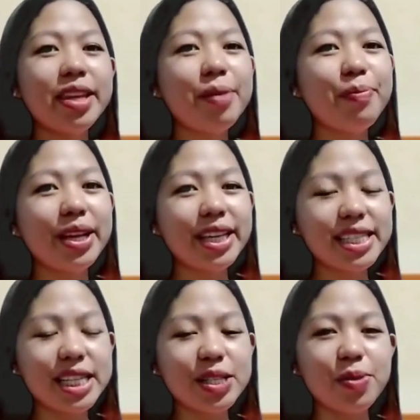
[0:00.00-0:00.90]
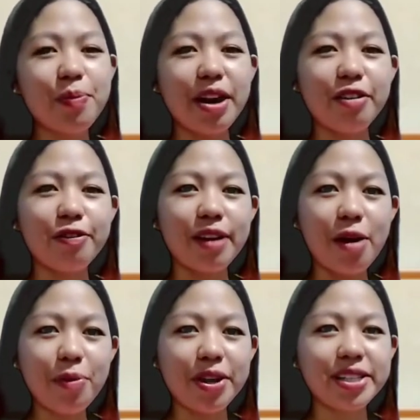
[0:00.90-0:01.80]
the ability to bear
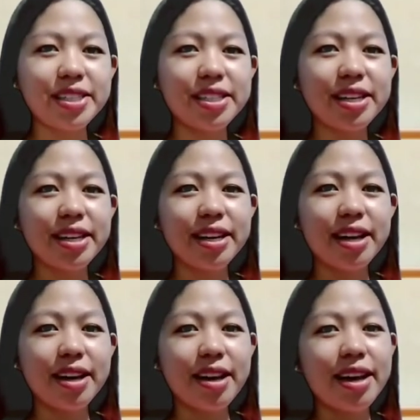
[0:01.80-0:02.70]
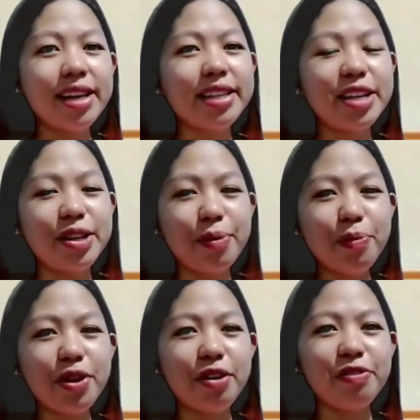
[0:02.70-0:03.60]
flowers, the
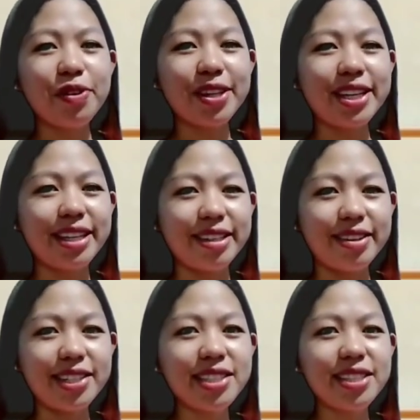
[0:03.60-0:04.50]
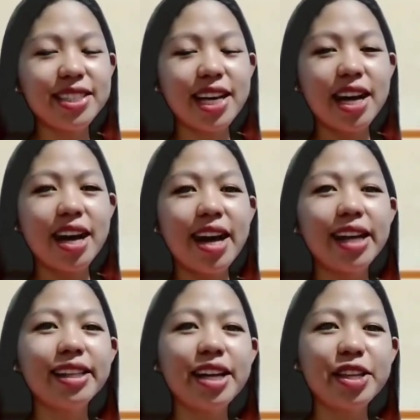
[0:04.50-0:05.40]
number of cotyledons,
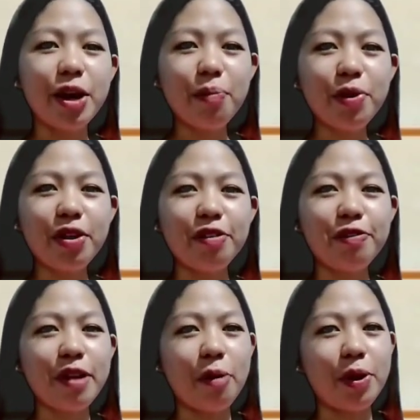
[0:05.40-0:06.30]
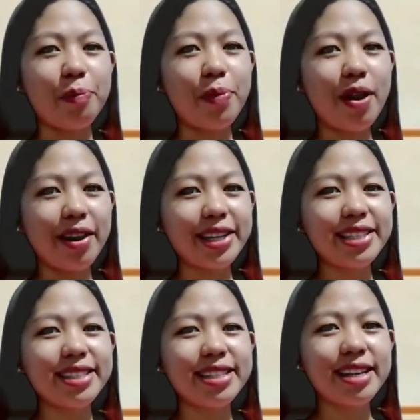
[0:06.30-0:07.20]
the number of flower
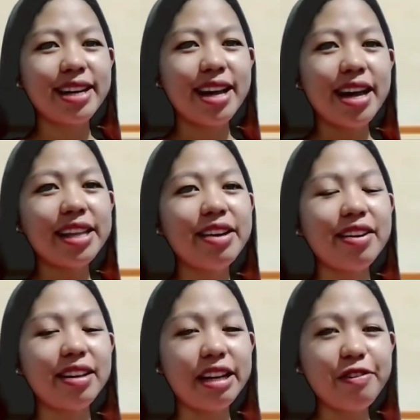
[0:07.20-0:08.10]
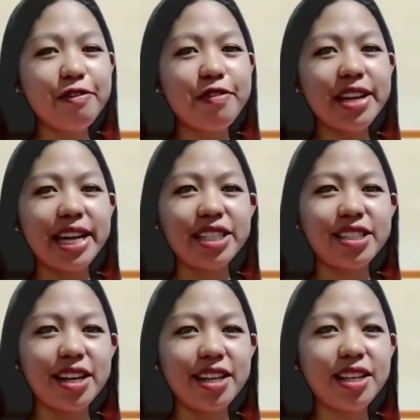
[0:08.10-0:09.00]
parts, their leaf
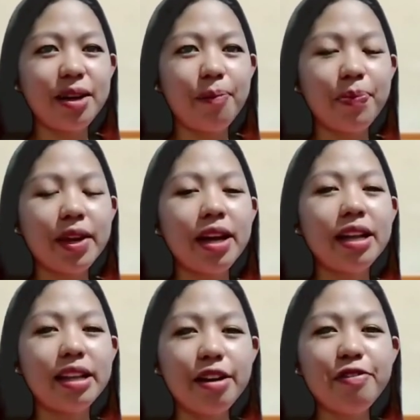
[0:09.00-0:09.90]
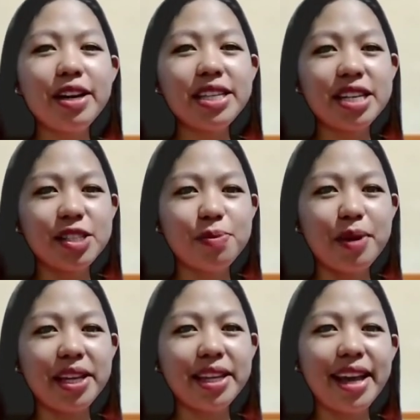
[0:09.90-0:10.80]
venation, leaf
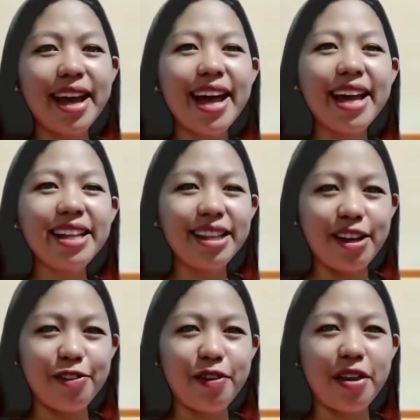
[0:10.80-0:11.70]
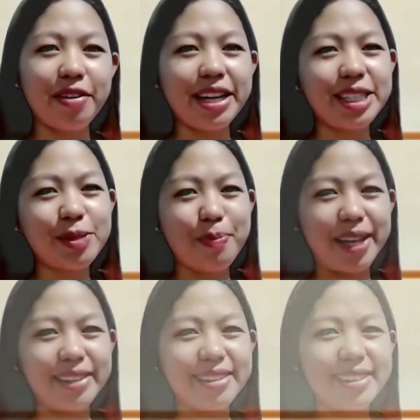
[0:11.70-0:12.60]
attachment, and leaf
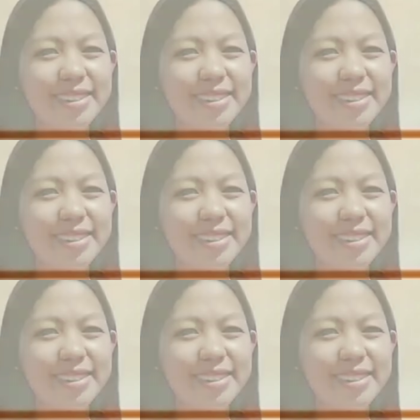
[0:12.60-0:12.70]
arrangement.